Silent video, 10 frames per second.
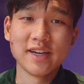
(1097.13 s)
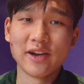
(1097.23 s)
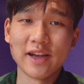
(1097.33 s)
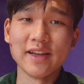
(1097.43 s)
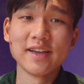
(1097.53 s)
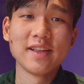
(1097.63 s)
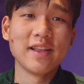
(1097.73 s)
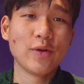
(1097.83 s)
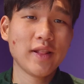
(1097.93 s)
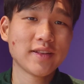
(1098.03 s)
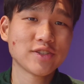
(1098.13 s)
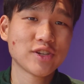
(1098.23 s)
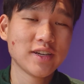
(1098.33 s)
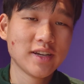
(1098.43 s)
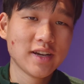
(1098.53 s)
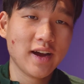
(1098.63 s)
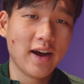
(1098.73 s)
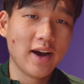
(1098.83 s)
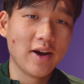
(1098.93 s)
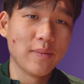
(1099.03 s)
Okay, the 20th century,
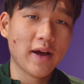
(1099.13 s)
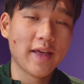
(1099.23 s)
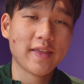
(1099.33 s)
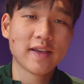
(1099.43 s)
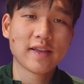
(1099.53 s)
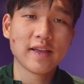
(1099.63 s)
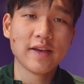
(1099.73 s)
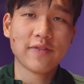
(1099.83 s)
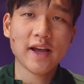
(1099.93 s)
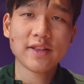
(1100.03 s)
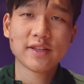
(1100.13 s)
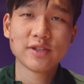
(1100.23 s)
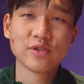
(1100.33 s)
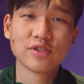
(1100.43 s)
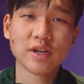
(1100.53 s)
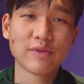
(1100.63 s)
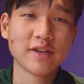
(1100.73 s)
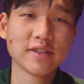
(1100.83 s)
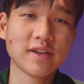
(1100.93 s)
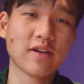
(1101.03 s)
I think if I had to
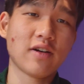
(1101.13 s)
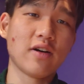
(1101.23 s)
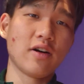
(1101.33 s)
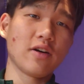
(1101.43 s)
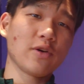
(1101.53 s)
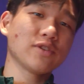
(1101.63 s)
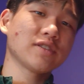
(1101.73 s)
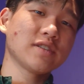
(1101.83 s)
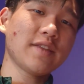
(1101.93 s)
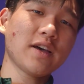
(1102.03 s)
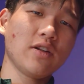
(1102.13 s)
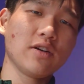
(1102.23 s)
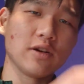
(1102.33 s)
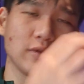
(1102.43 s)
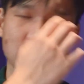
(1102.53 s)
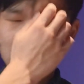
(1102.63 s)
summarize it, although it's not that long ago,